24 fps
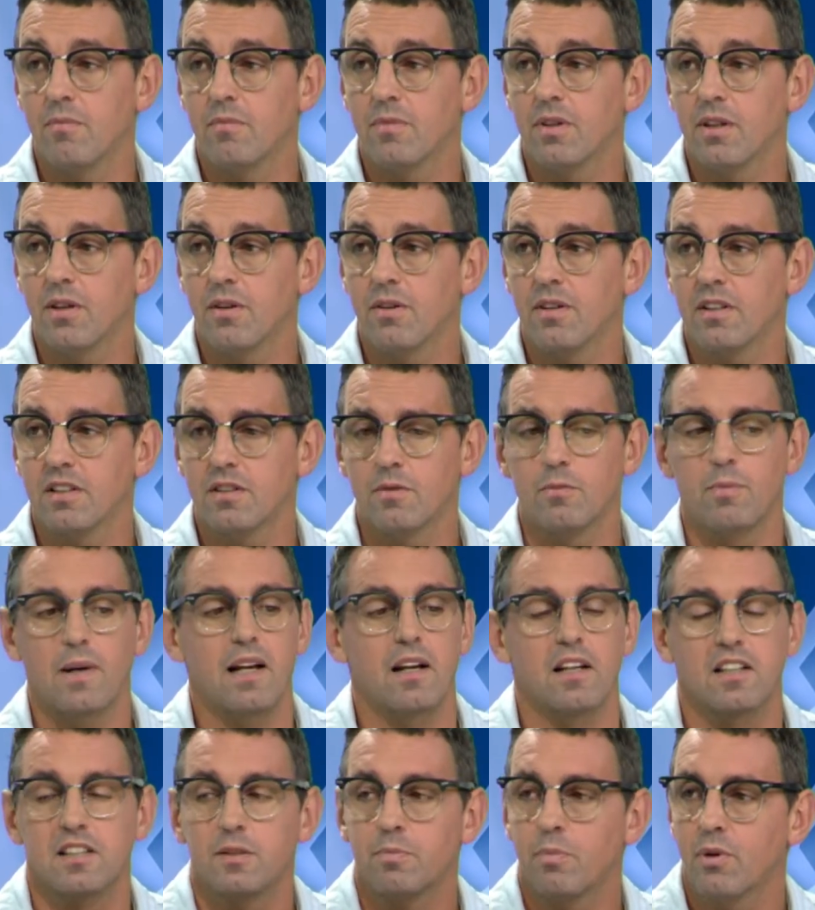you know, it's
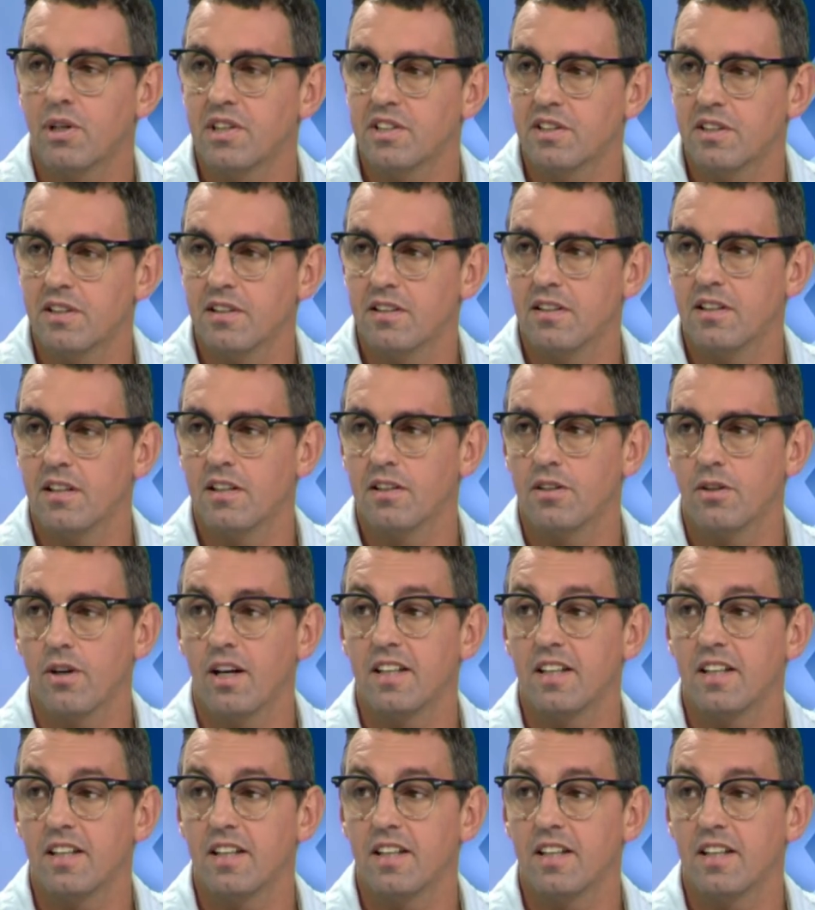about expression and your